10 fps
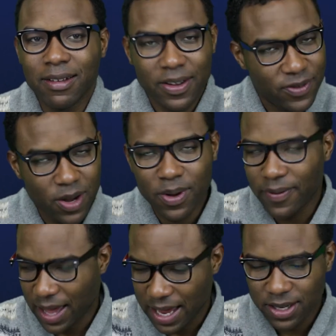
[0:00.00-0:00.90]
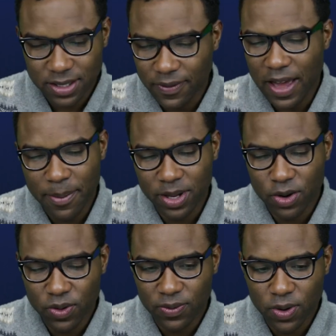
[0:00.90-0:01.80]
even though we've had stuff happening
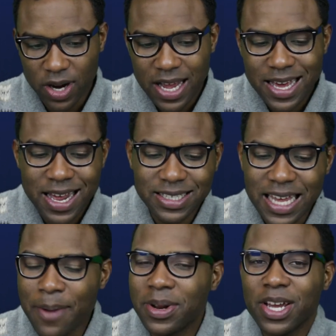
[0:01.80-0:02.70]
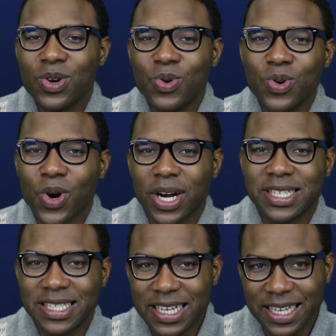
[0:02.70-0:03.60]
in northern Florida. This is happening in New York
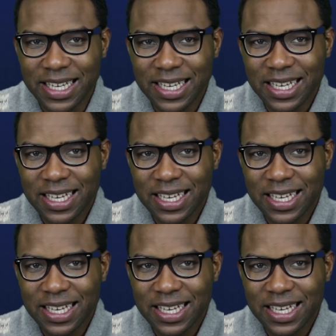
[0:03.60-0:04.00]
City.